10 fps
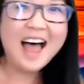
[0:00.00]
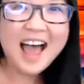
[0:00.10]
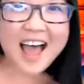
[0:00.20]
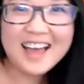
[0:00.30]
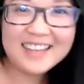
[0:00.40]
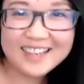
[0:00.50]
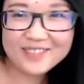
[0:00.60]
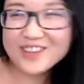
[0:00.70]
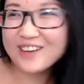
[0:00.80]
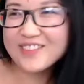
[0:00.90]
And
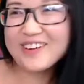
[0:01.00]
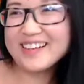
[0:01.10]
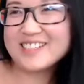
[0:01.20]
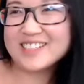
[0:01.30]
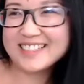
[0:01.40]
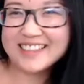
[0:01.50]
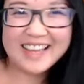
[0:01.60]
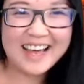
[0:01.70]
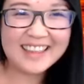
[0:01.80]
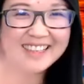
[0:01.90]
if you have no interest in
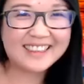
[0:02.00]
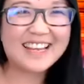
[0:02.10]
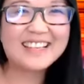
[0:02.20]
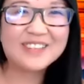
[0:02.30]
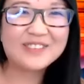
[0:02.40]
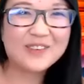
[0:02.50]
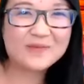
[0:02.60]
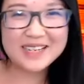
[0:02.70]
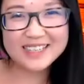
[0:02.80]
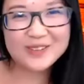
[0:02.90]
that, then thank you for
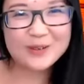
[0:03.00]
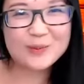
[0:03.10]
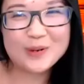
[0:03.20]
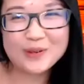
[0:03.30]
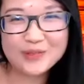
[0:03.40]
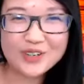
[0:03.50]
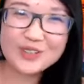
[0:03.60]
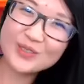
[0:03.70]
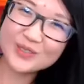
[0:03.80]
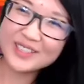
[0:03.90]
being a
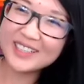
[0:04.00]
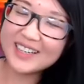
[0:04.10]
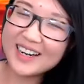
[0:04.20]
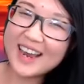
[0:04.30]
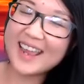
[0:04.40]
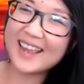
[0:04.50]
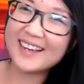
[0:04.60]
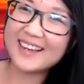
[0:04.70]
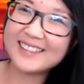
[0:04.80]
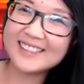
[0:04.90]
GroupConvert user.
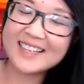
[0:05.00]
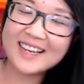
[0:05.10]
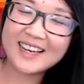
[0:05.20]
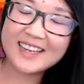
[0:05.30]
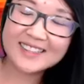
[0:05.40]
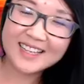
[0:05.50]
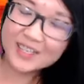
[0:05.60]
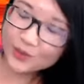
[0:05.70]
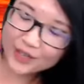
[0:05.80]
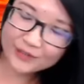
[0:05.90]
And it
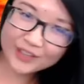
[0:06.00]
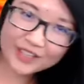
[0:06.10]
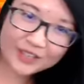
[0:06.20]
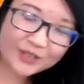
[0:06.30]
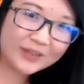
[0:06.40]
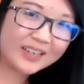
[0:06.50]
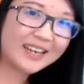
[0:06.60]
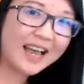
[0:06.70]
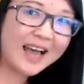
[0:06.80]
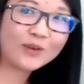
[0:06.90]
does work for the new
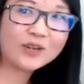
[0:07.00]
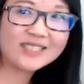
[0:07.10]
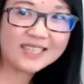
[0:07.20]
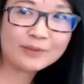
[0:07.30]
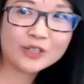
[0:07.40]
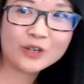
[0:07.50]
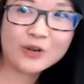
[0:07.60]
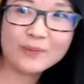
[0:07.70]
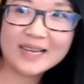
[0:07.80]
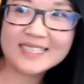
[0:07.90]
one. I was
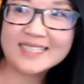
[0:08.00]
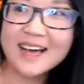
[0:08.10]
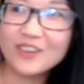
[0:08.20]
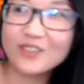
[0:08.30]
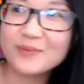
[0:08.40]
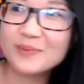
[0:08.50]
skeptical myself